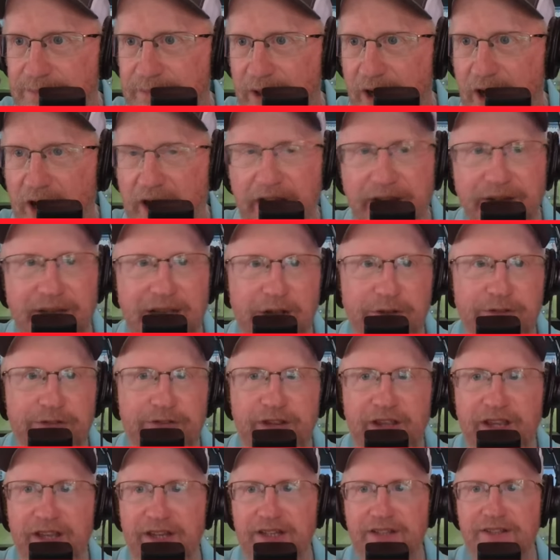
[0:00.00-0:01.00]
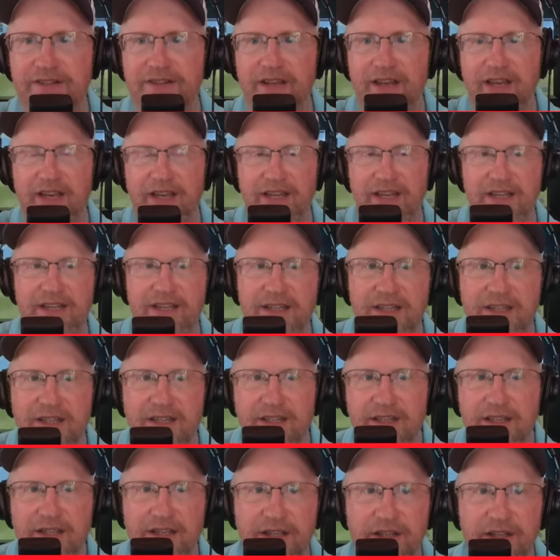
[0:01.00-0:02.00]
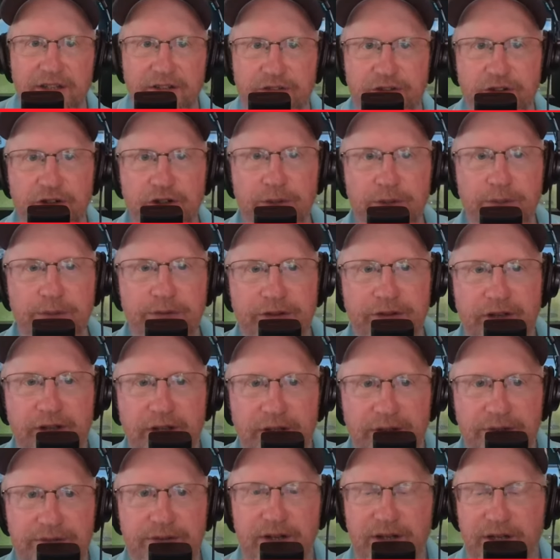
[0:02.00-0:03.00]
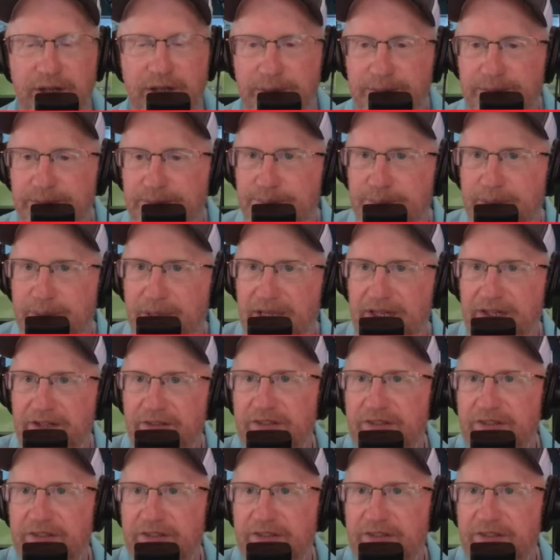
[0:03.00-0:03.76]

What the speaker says: All right. Outstanding day. In terms of paying